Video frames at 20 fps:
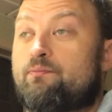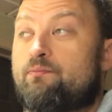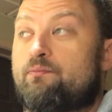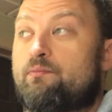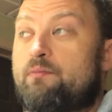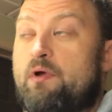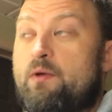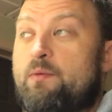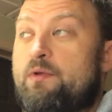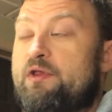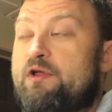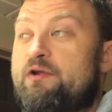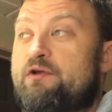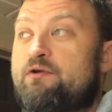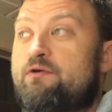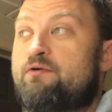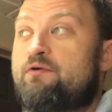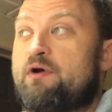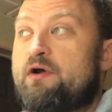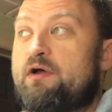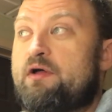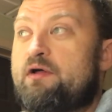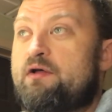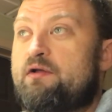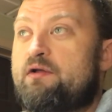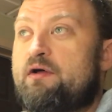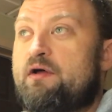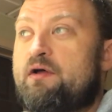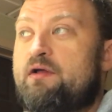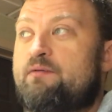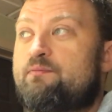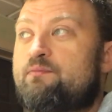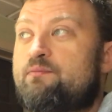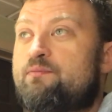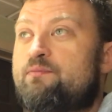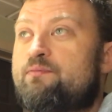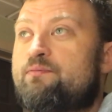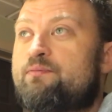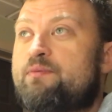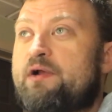Maybe they do,
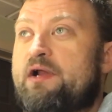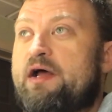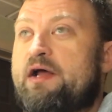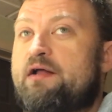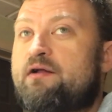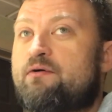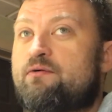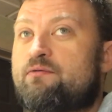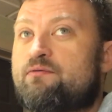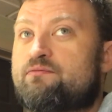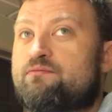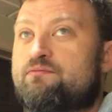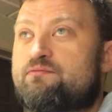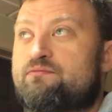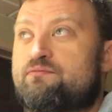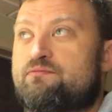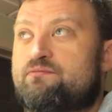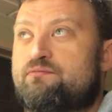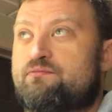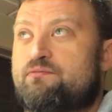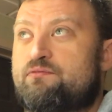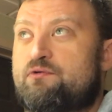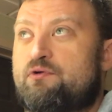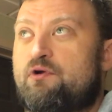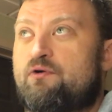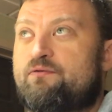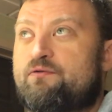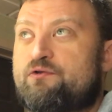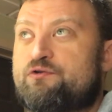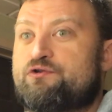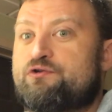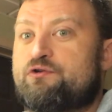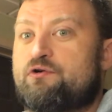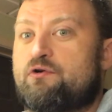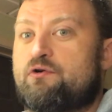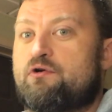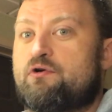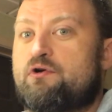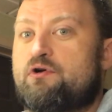but I don't know for sure